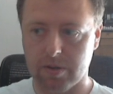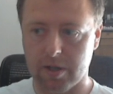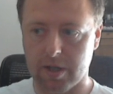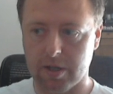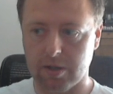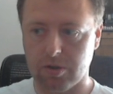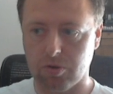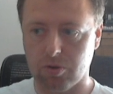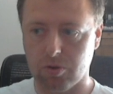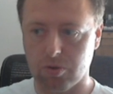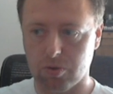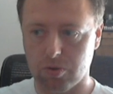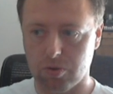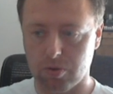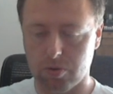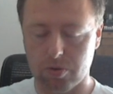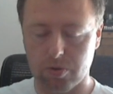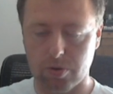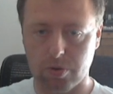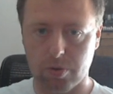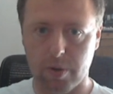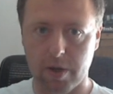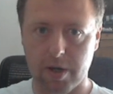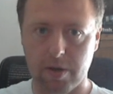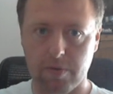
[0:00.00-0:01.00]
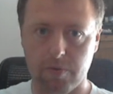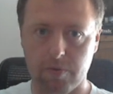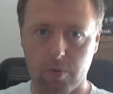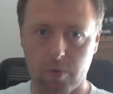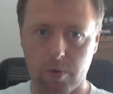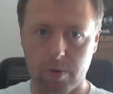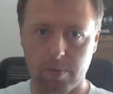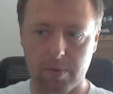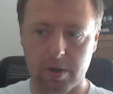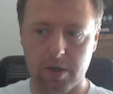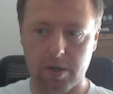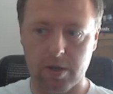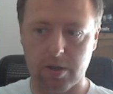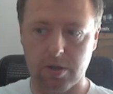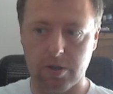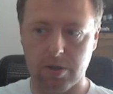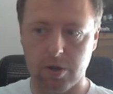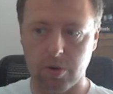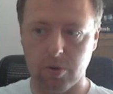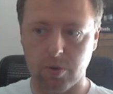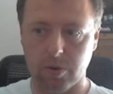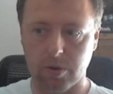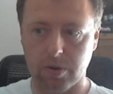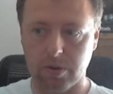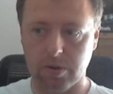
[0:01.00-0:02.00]
That's just under 24 million
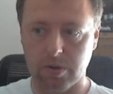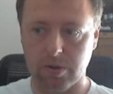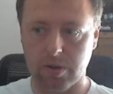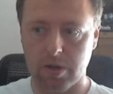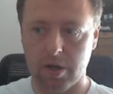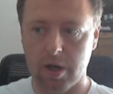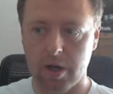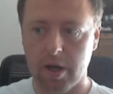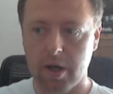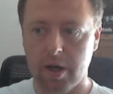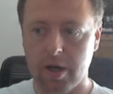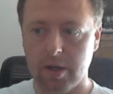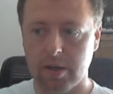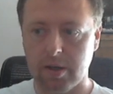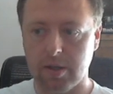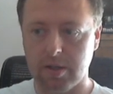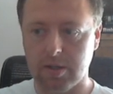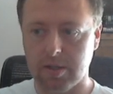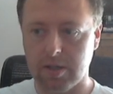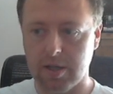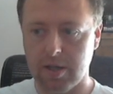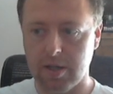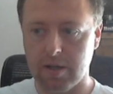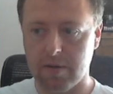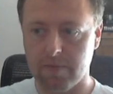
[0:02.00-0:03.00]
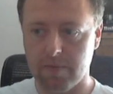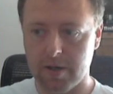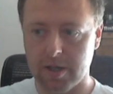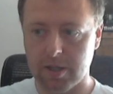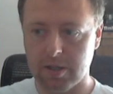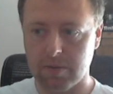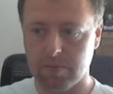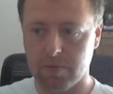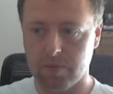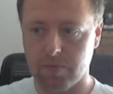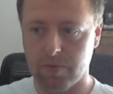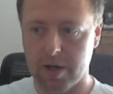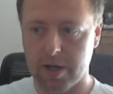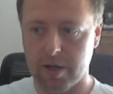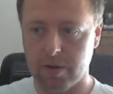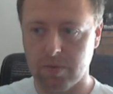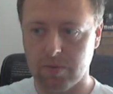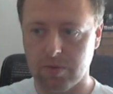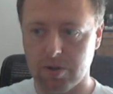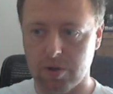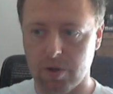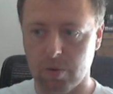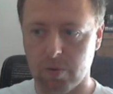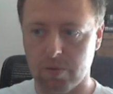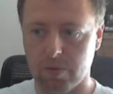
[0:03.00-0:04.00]
tokens. The seed investment round
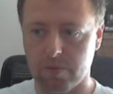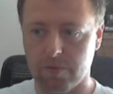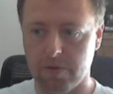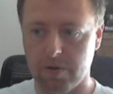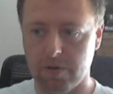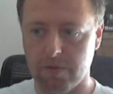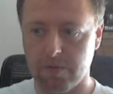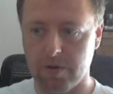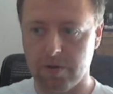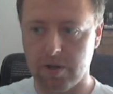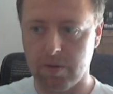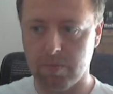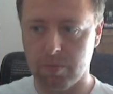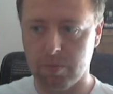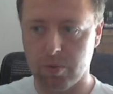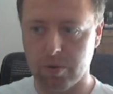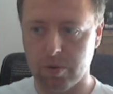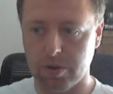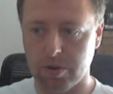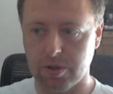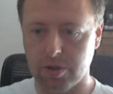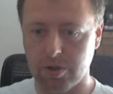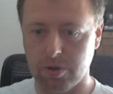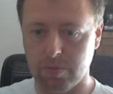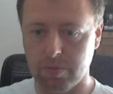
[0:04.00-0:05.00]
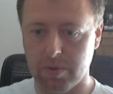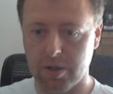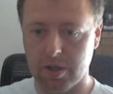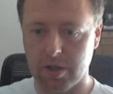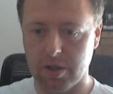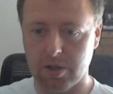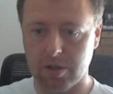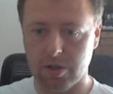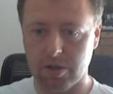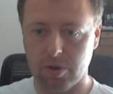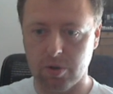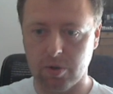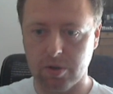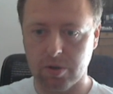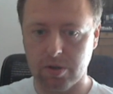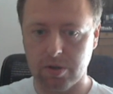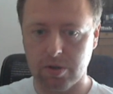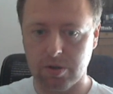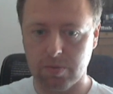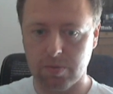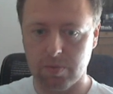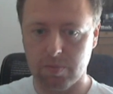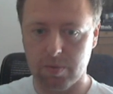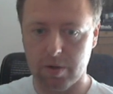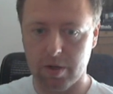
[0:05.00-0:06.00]
sold 15.2 million
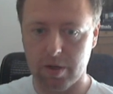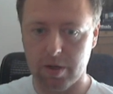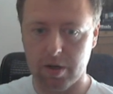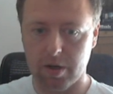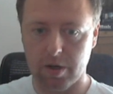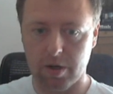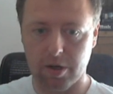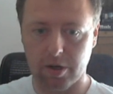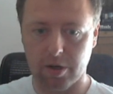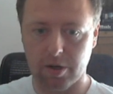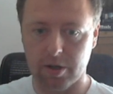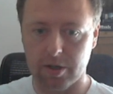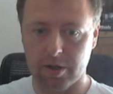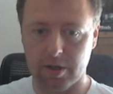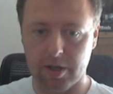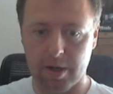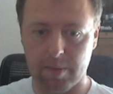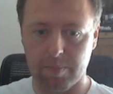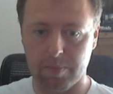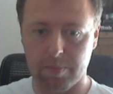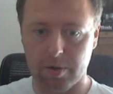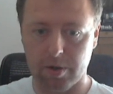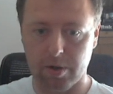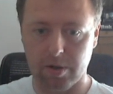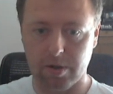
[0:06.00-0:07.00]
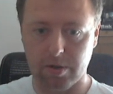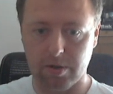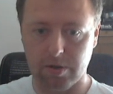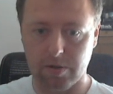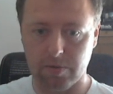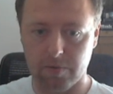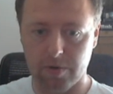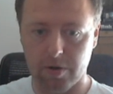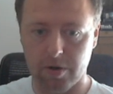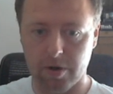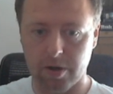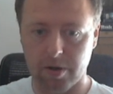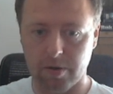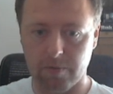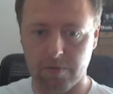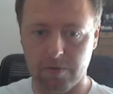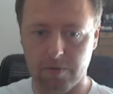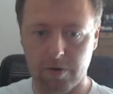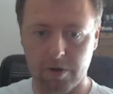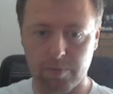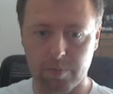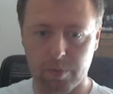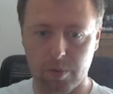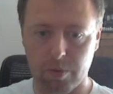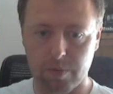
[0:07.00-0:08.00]
tokens. Uh, I got that by dividing
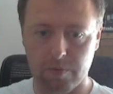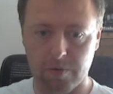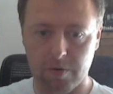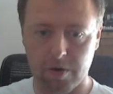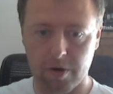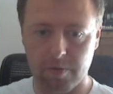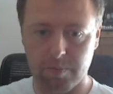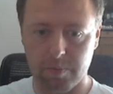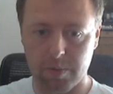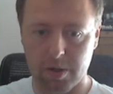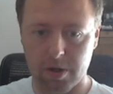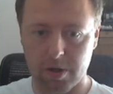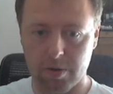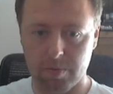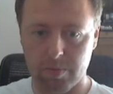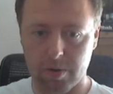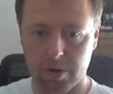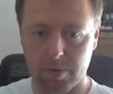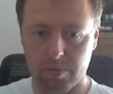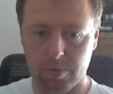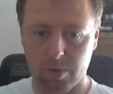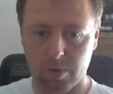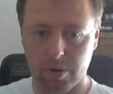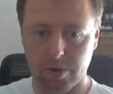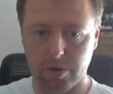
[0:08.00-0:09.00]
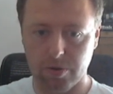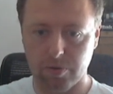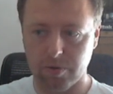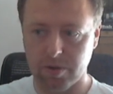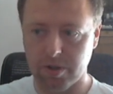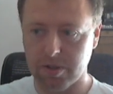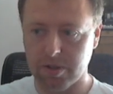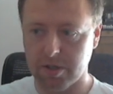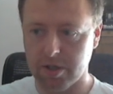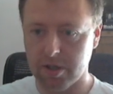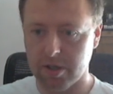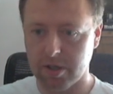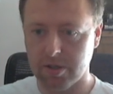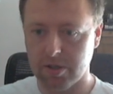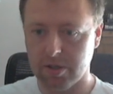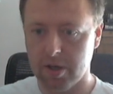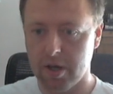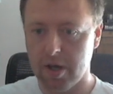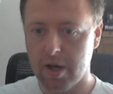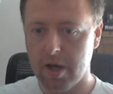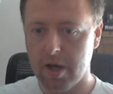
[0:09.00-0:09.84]
5.5 million by 0.36.